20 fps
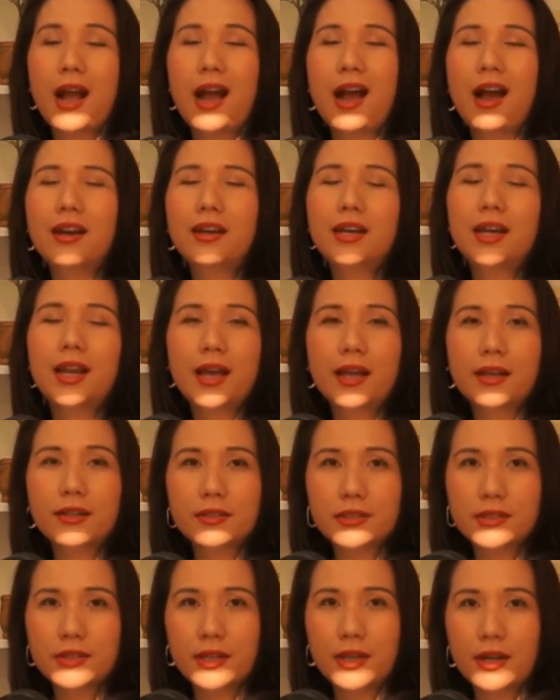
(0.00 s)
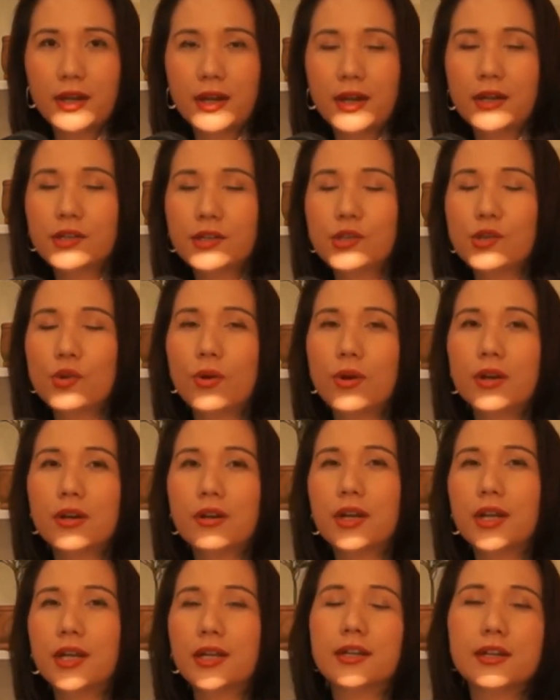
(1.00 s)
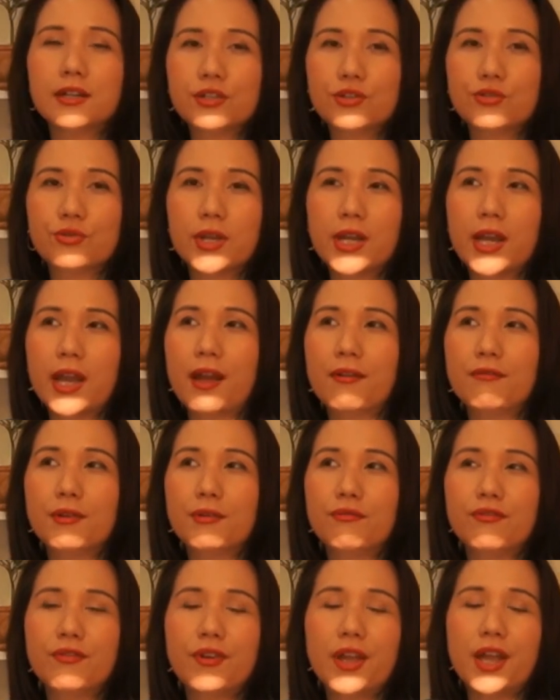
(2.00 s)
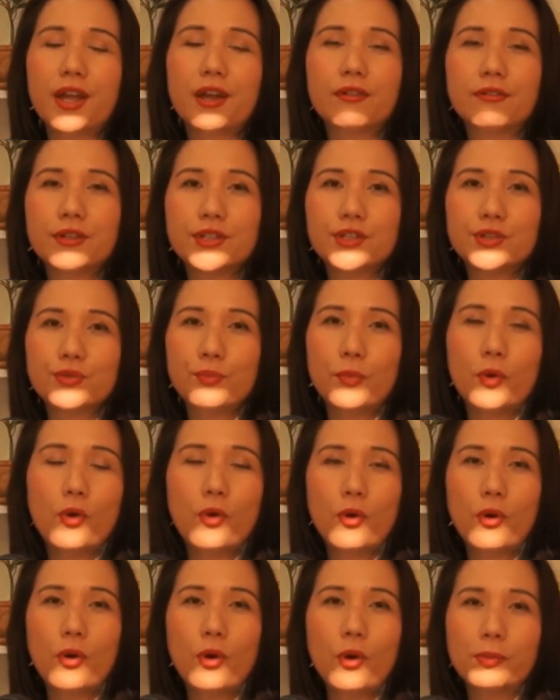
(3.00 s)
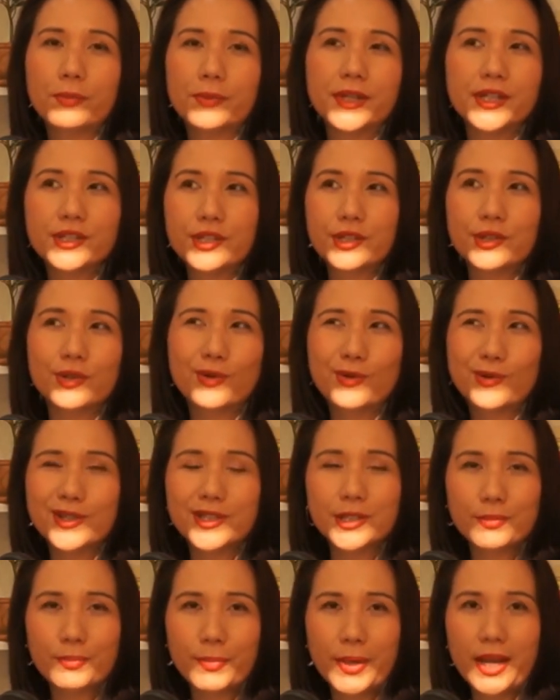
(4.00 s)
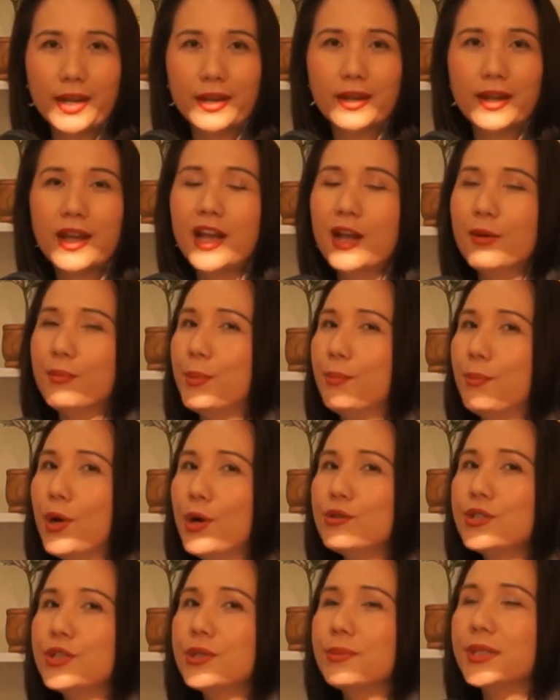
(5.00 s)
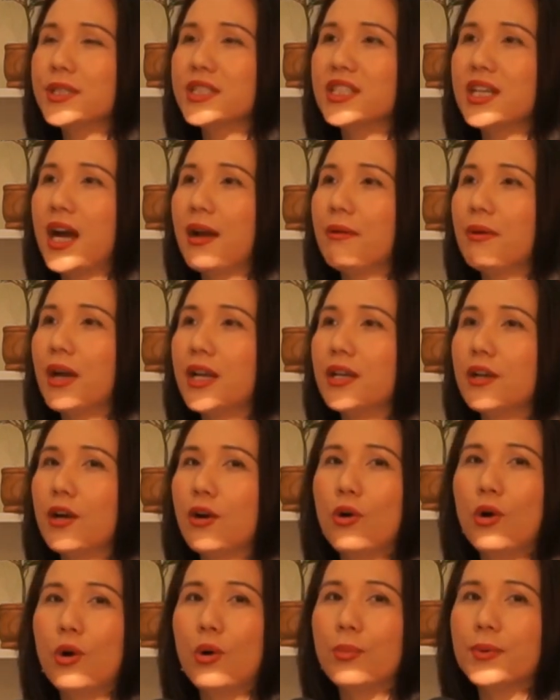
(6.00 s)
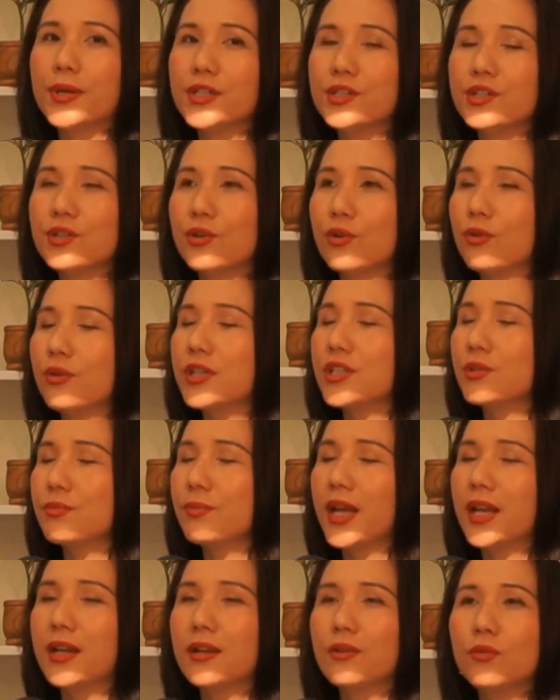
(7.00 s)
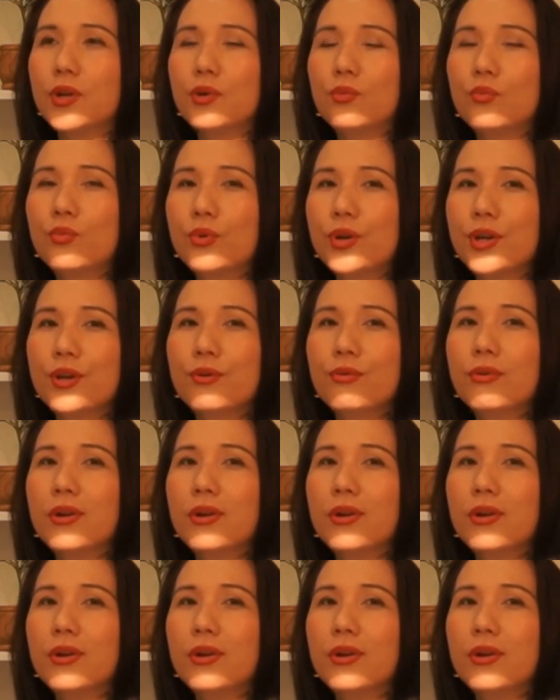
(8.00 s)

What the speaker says: Unless your industry have a very small operational expense. But most of the time, I know operational expense it will